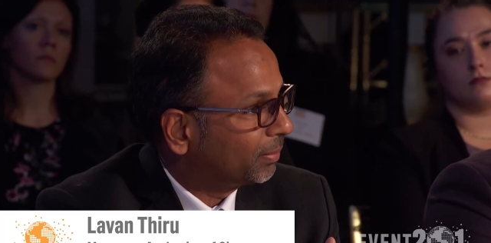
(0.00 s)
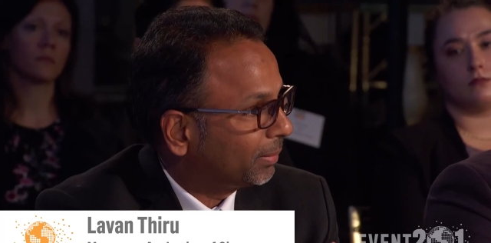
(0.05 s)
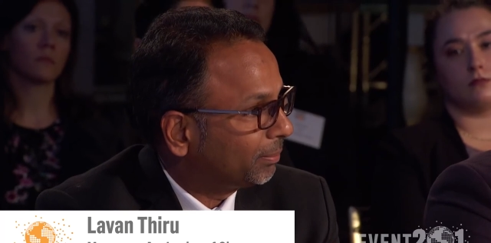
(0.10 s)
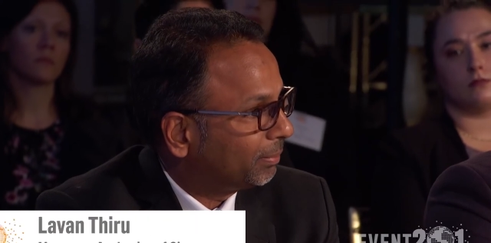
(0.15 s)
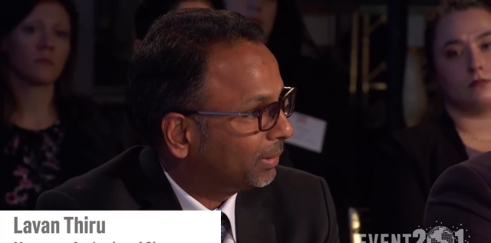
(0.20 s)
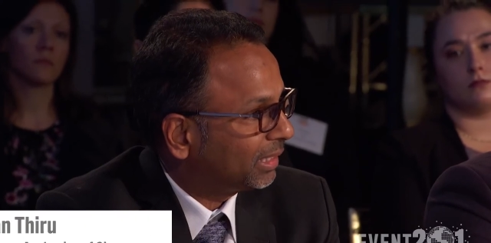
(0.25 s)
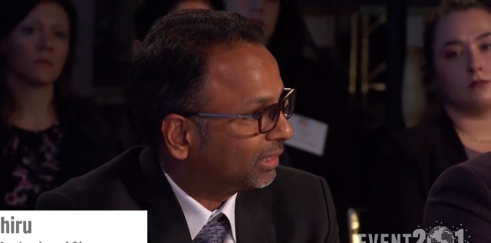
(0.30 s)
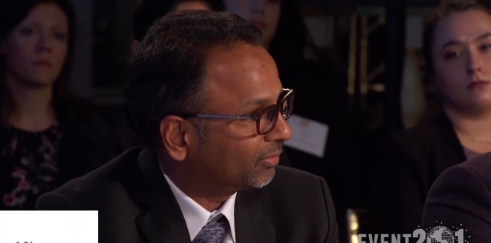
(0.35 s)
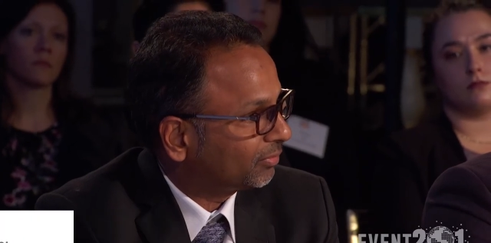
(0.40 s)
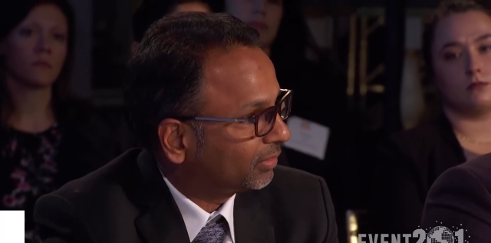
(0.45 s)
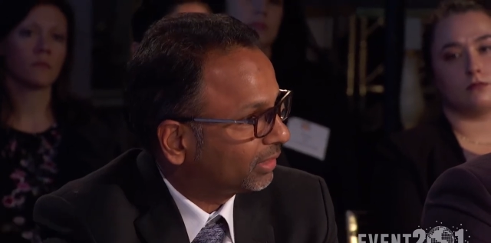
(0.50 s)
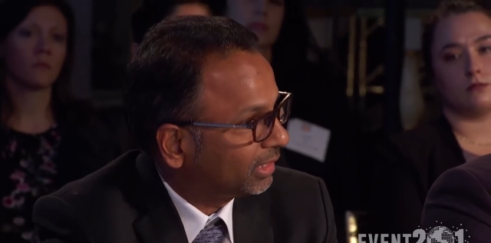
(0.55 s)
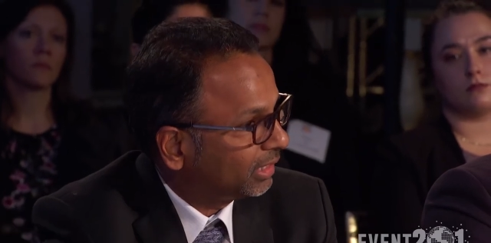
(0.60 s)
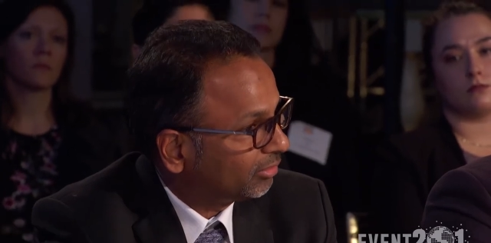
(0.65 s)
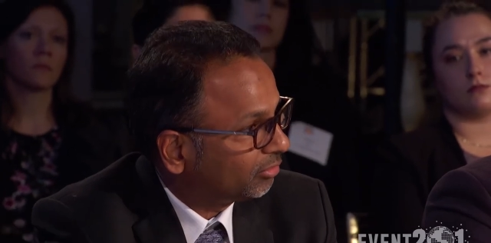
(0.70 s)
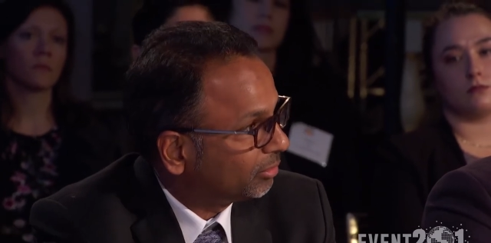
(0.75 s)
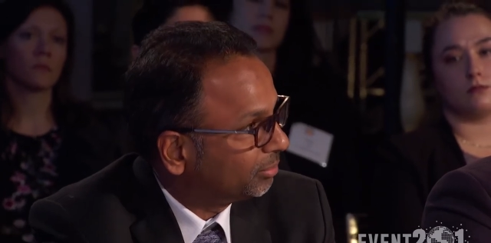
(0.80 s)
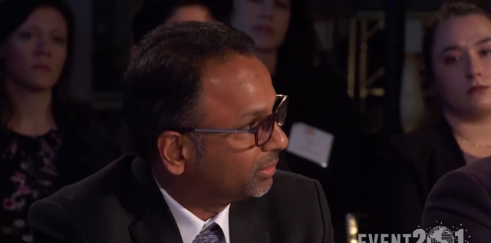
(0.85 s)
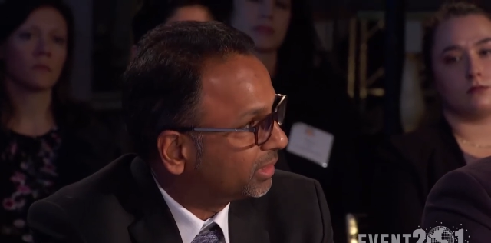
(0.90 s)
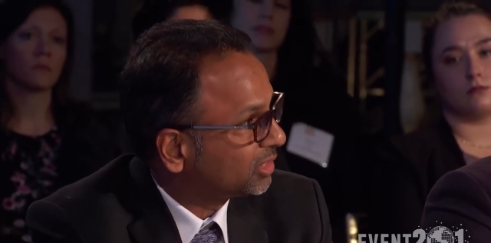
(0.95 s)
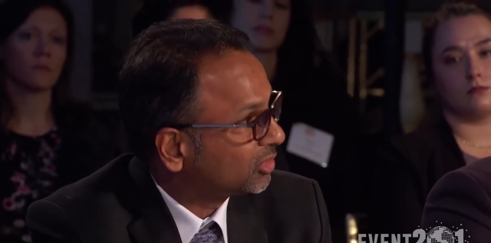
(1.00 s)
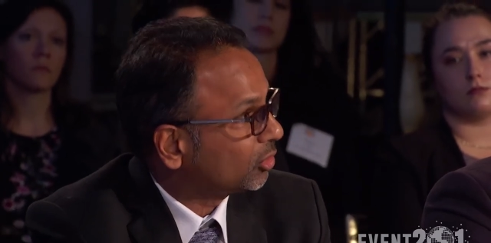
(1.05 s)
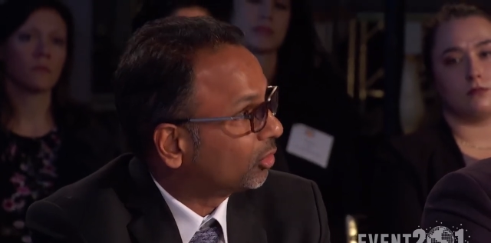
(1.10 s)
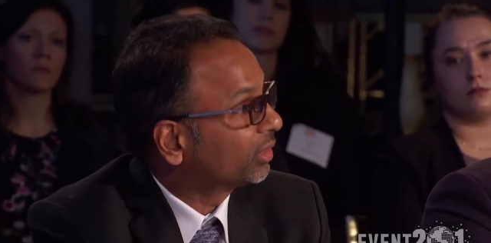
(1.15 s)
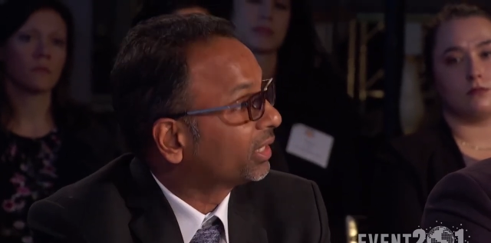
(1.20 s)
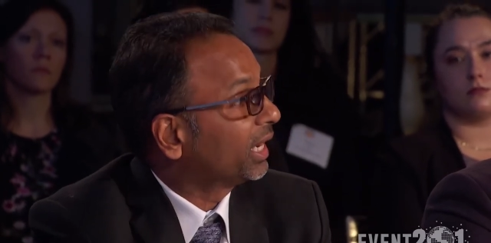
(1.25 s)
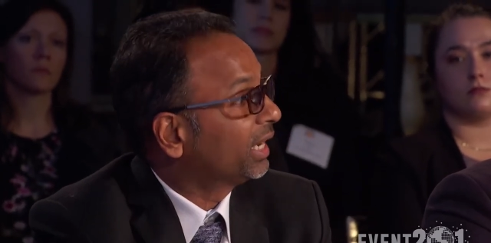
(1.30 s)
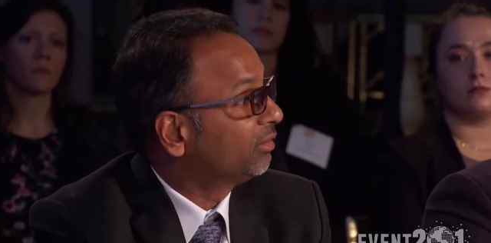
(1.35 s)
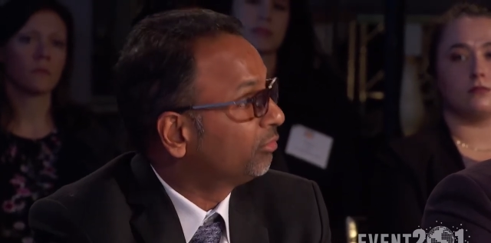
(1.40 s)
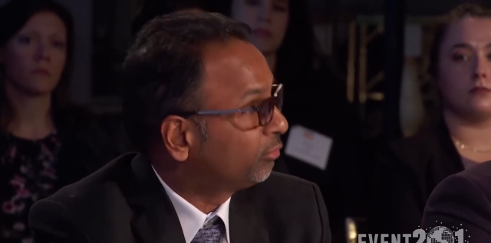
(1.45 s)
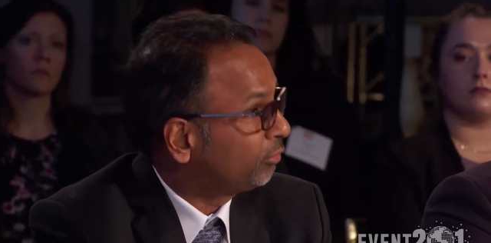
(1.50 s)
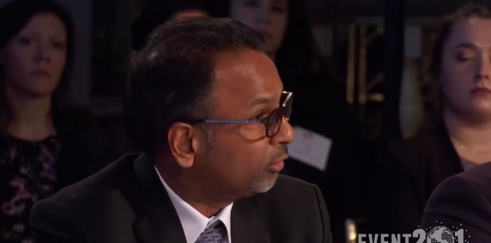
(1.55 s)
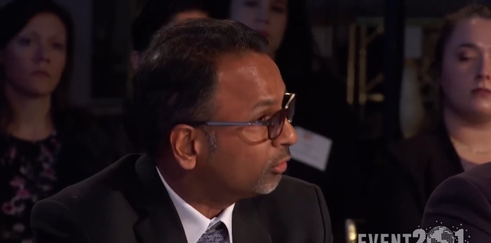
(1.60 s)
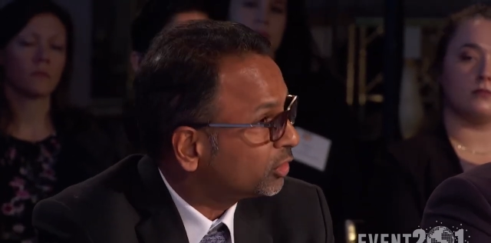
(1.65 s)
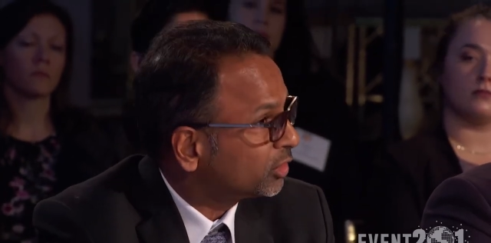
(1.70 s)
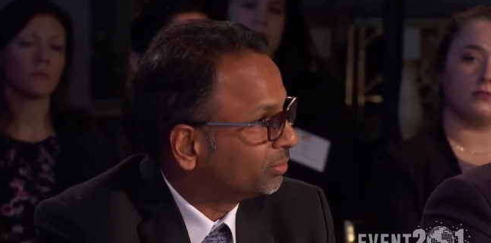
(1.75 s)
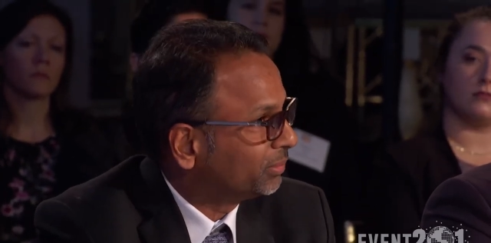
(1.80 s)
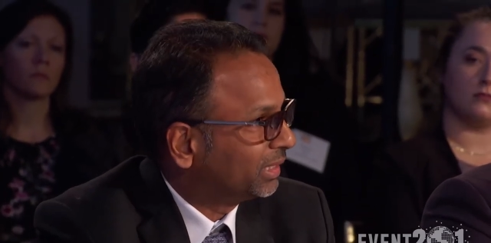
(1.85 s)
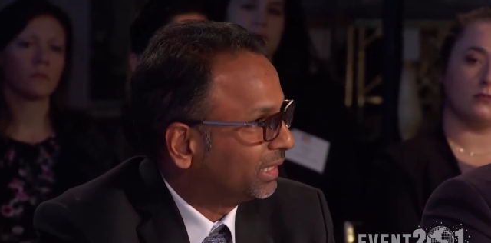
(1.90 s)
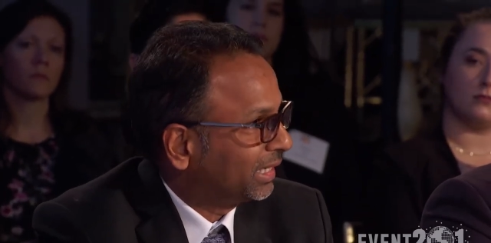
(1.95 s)
Speaker 1: from the part of the governments on
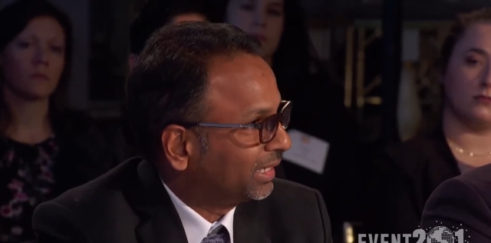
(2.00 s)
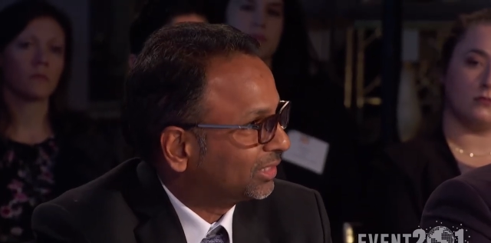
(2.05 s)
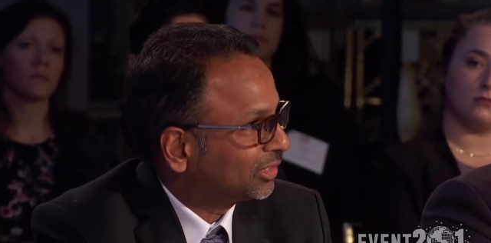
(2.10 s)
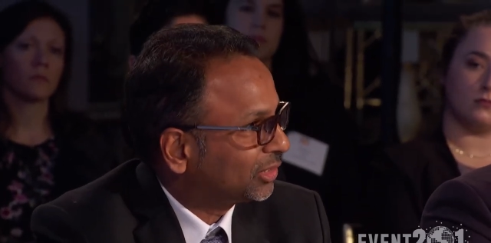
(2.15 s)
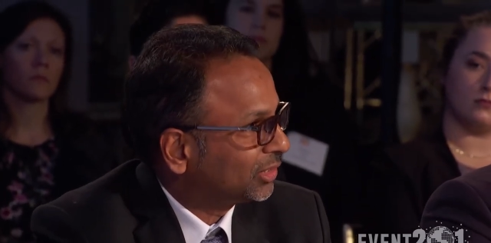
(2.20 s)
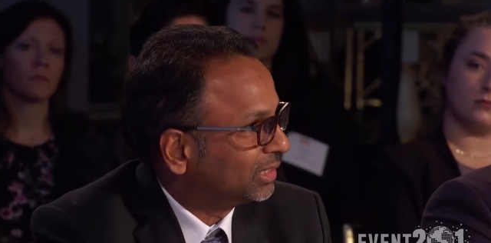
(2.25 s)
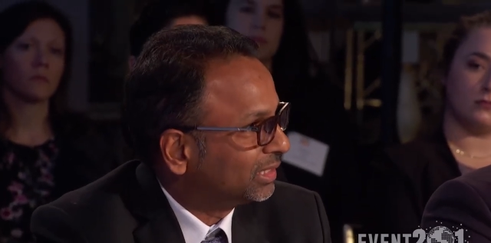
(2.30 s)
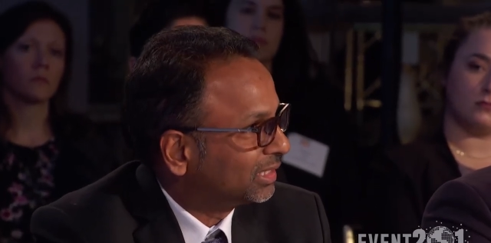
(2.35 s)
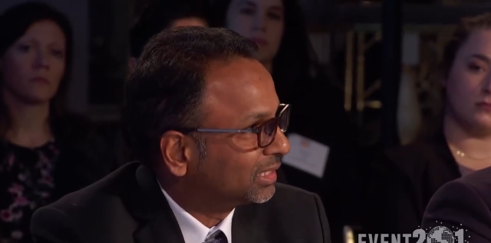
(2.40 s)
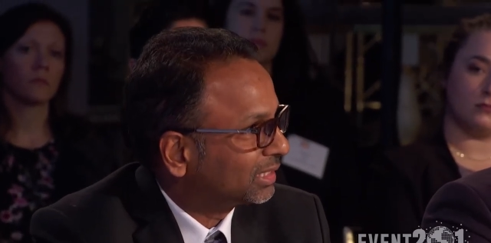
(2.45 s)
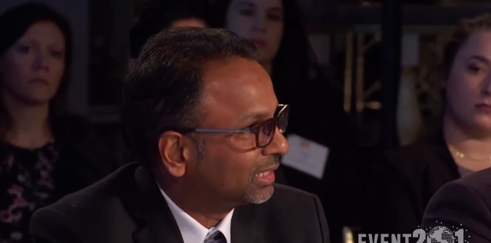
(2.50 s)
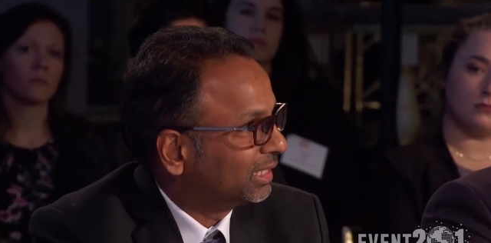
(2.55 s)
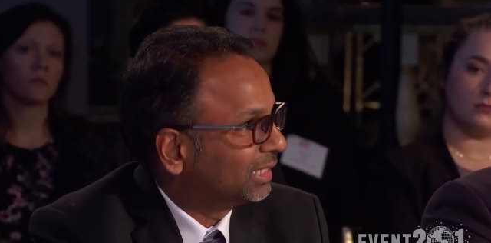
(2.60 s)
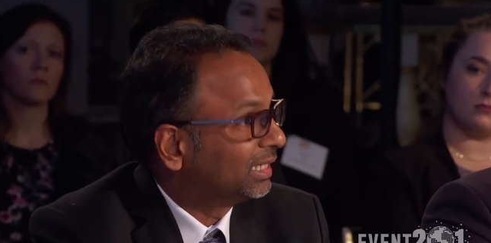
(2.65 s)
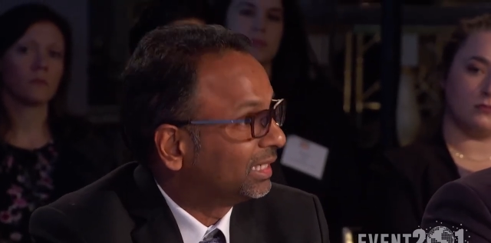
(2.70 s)
enforcement actions